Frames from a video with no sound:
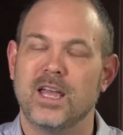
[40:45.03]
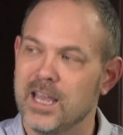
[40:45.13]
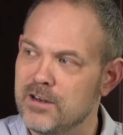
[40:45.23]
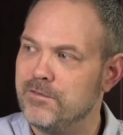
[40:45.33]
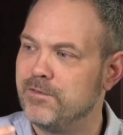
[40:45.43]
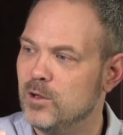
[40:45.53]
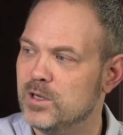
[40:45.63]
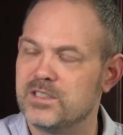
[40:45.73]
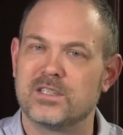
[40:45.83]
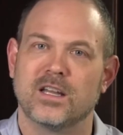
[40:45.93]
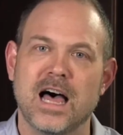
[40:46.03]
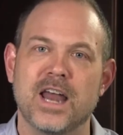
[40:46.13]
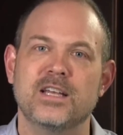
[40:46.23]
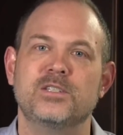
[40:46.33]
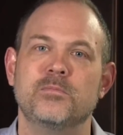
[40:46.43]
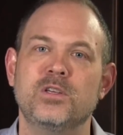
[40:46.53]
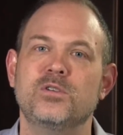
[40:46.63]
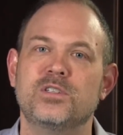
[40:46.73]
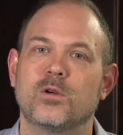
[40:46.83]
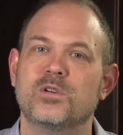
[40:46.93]
influenced a lot of his
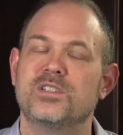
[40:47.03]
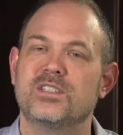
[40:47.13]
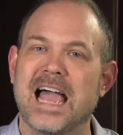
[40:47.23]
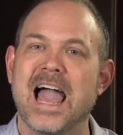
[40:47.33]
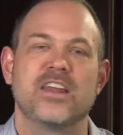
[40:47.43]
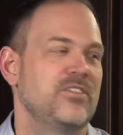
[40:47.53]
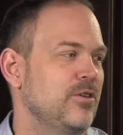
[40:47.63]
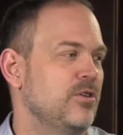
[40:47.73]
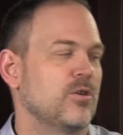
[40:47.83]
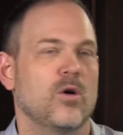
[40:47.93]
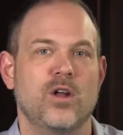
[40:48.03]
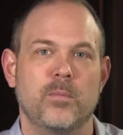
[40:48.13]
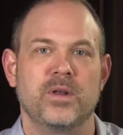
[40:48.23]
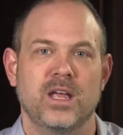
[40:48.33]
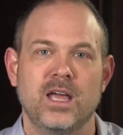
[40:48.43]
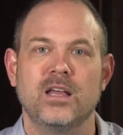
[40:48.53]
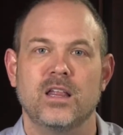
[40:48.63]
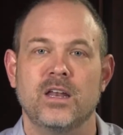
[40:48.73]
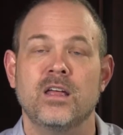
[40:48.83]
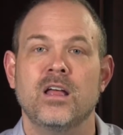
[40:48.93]
music was this attitude growing up in
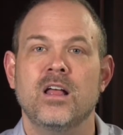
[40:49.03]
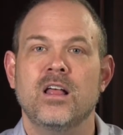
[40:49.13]
England